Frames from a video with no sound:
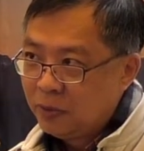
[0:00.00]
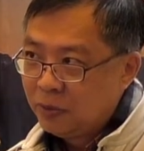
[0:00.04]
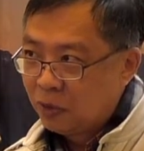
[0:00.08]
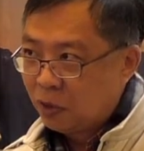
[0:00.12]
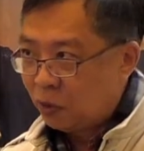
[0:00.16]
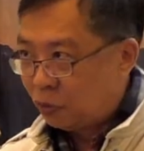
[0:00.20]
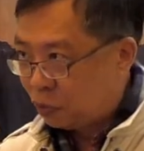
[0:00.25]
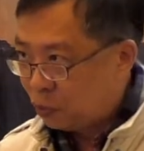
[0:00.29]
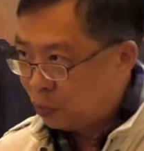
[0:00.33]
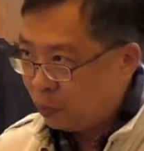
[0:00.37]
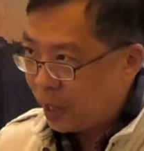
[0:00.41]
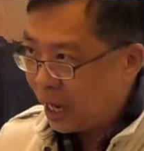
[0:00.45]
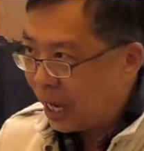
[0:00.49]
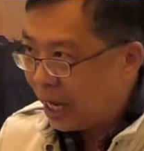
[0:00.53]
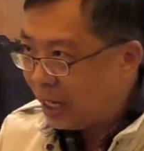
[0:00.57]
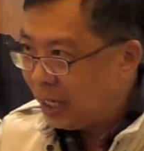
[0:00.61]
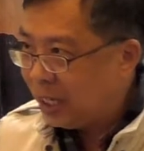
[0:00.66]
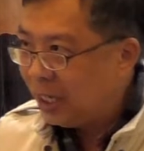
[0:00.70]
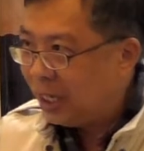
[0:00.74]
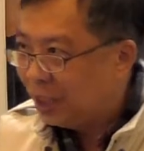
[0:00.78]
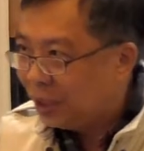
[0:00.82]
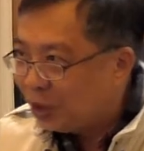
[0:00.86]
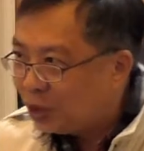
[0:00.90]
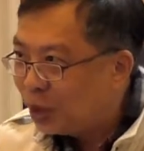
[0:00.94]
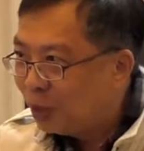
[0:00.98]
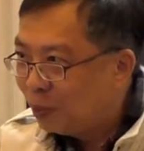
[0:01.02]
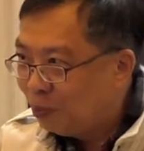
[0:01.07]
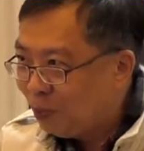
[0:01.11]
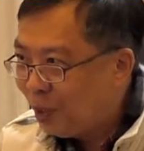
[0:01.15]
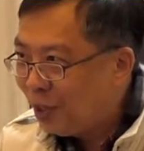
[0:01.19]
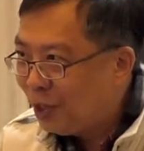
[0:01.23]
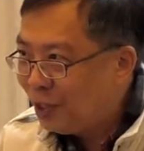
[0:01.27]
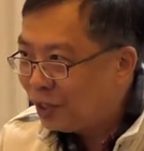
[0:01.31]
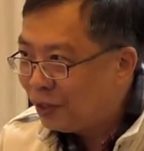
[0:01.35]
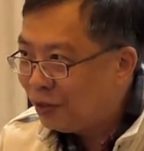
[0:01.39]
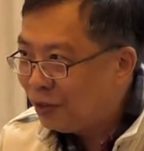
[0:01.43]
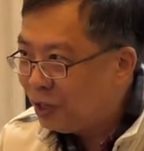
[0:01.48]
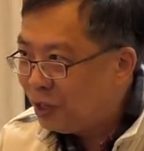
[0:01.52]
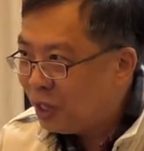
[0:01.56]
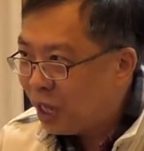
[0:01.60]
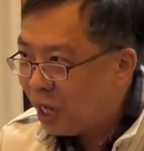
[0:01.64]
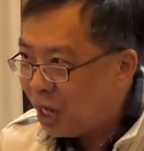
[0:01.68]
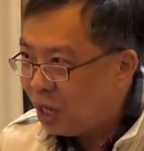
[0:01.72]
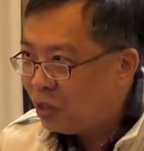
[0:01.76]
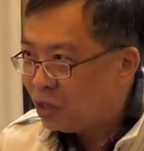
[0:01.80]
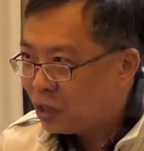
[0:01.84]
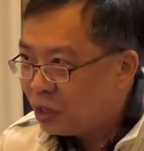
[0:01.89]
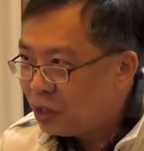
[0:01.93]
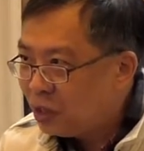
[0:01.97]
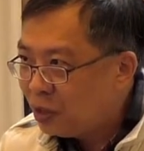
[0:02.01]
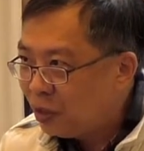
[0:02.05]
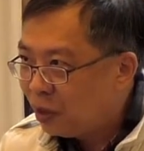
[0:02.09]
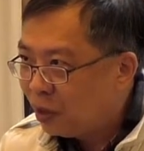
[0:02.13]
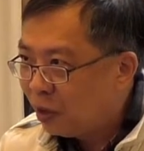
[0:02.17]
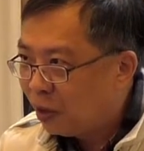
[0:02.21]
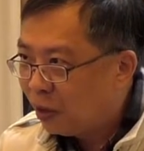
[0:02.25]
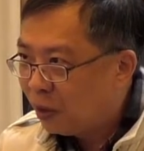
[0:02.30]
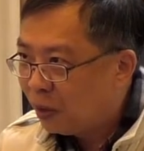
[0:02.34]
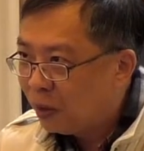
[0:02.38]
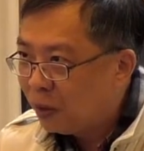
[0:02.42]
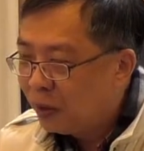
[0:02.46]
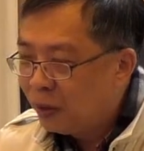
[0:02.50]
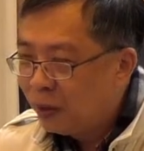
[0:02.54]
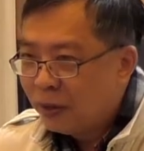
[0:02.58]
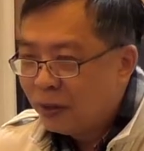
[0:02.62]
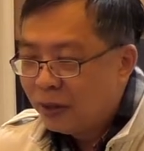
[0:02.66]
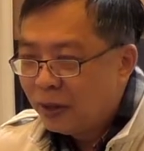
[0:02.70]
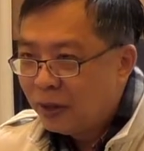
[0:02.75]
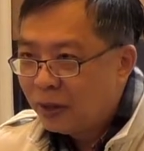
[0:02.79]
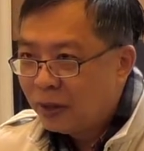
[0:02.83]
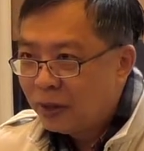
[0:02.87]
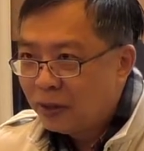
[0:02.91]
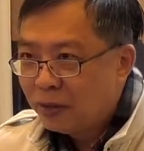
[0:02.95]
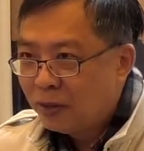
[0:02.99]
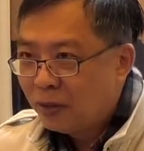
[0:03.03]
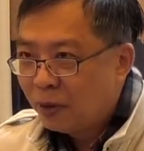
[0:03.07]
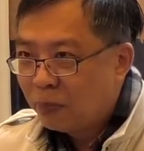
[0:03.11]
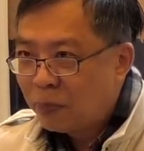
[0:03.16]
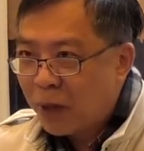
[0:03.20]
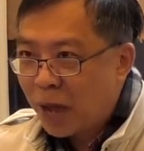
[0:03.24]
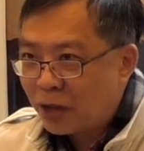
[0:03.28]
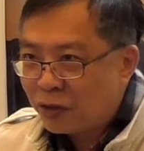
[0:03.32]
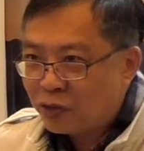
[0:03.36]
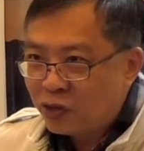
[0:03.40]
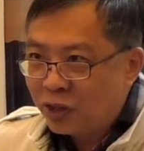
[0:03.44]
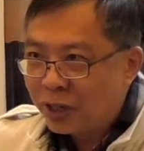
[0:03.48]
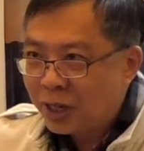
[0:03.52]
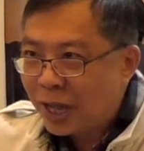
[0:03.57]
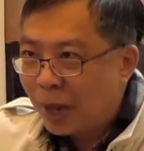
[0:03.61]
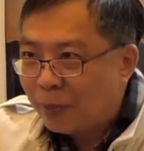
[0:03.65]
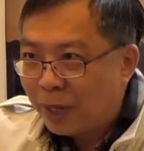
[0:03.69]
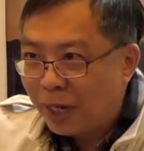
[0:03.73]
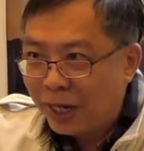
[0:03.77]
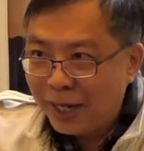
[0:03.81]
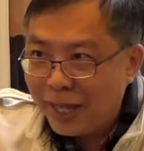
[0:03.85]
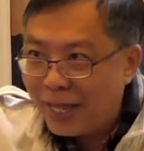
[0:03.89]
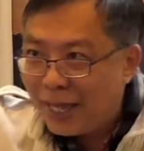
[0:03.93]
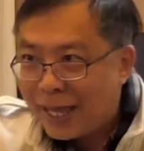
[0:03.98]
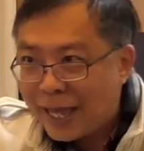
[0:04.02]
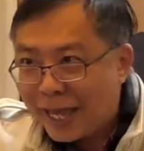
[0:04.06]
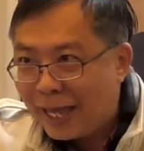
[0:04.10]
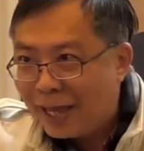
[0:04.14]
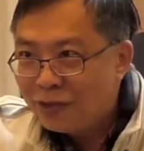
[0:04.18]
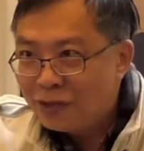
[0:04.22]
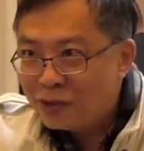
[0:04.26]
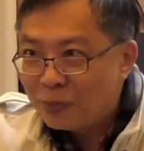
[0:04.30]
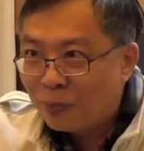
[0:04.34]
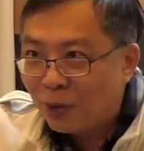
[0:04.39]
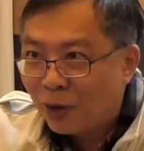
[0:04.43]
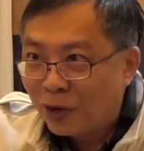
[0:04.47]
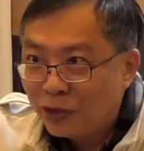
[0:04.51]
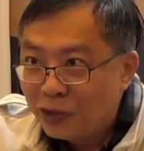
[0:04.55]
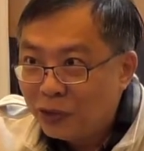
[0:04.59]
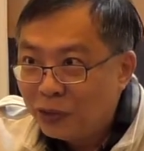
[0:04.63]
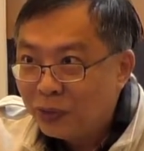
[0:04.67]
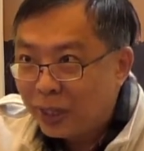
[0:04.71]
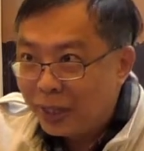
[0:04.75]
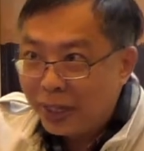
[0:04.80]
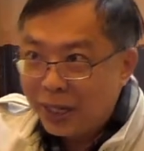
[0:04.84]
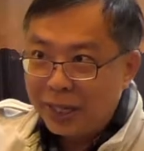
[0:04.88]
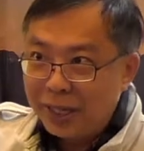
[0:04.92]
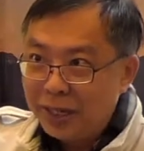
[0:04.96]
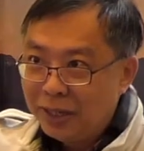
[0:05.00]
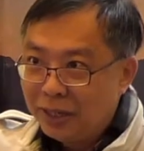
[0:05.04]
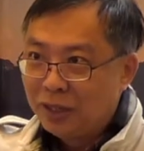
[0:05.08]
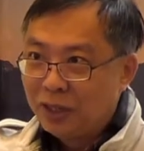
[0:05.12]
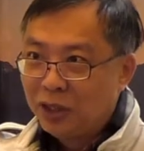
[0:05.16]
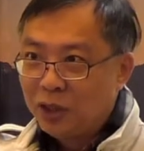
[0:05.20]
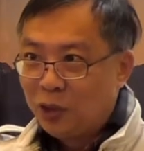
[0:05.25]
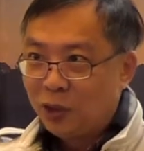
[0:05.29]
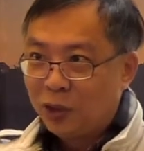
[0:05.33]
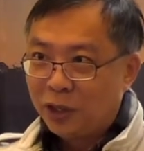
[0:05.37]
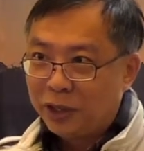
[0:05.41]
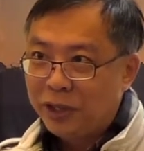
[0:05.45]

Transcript: Not through any intermediary agent, your pastor come and lay hands upon you and then you're